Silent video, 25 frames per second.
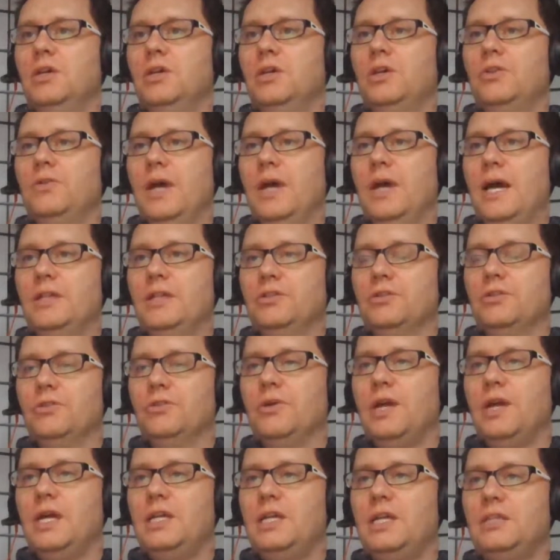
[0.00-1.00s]
You add your
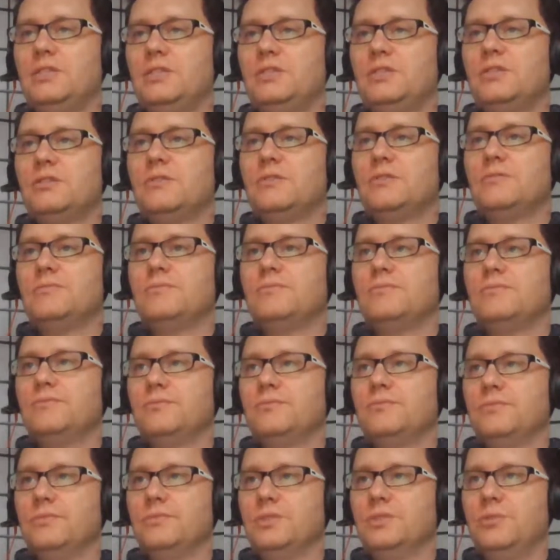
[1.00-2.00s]
grades
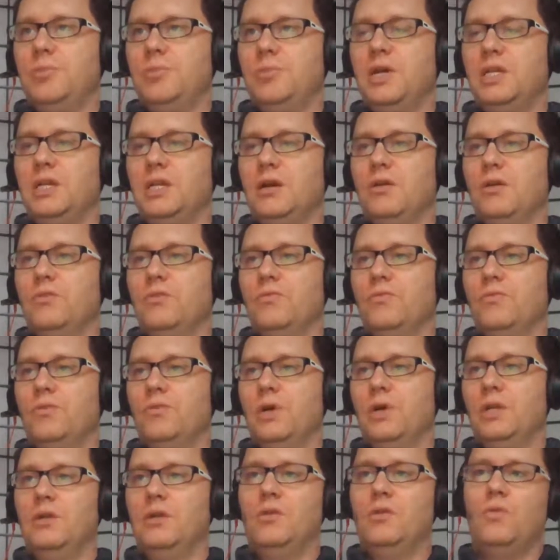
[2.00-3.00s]
depending on
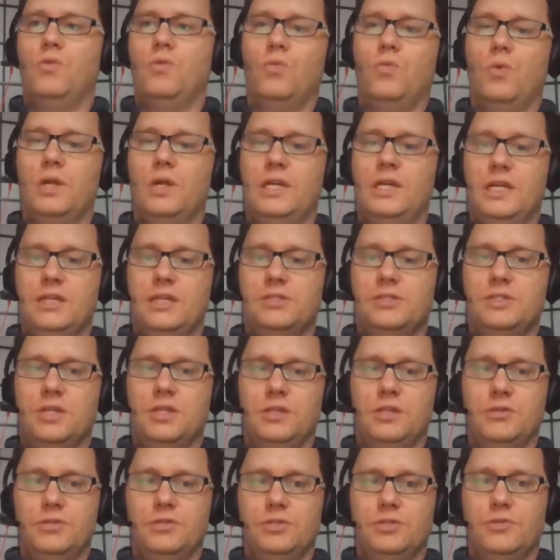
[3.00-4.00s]
what it is that
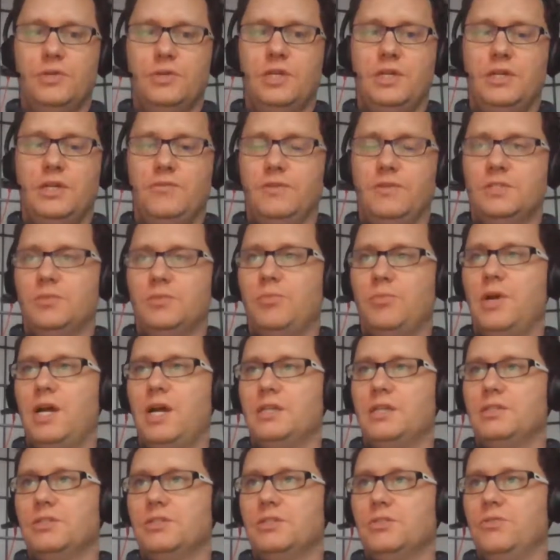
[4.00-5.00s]
you're doing. If it's a
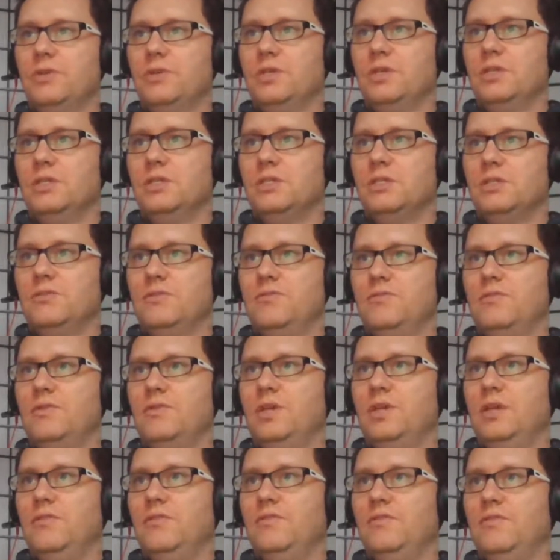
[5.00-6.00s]
practice quiz,
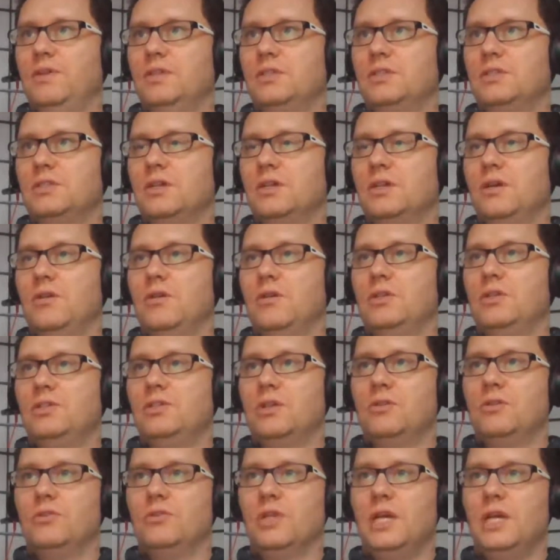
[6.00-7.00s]
if it's a
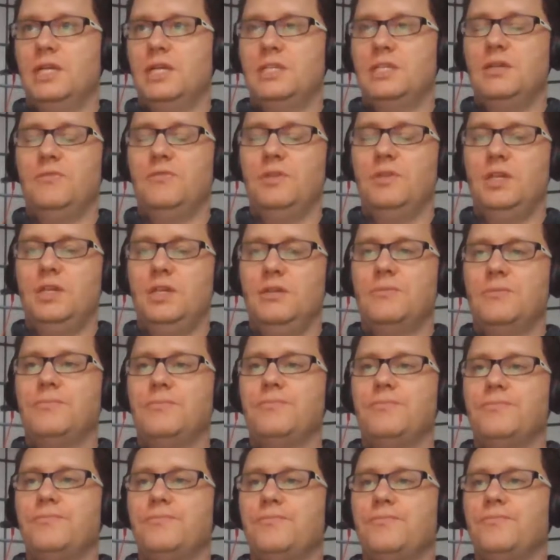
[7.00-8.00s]
general activity,
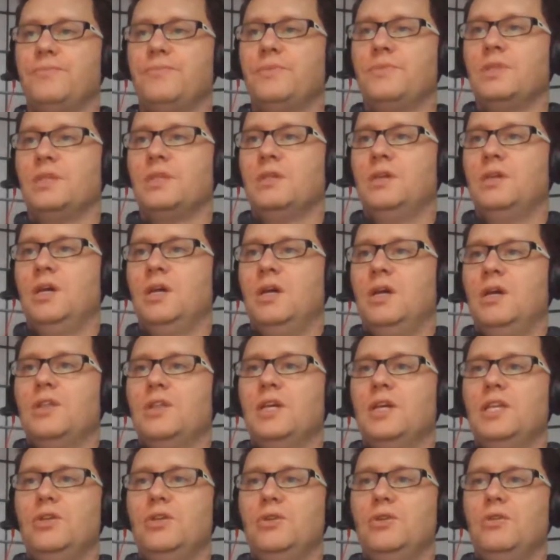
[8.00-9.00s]

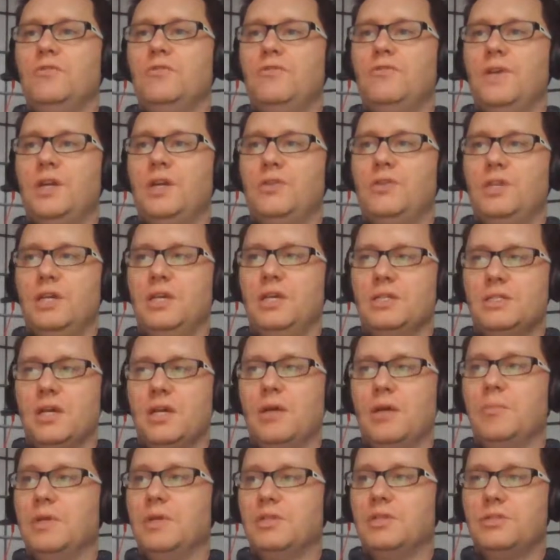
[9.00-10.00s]
then you configure the
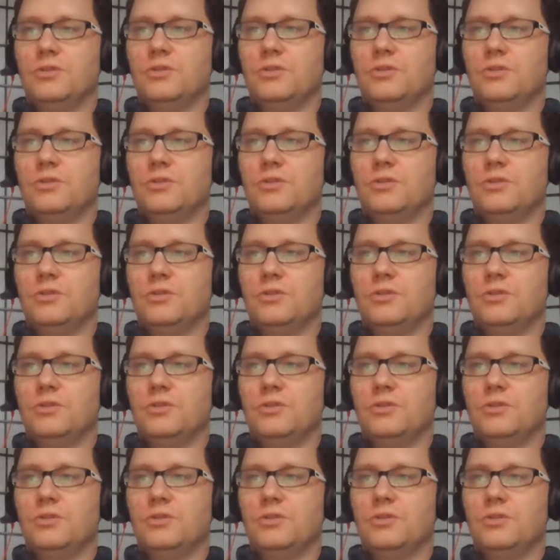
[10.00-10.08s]
assignment.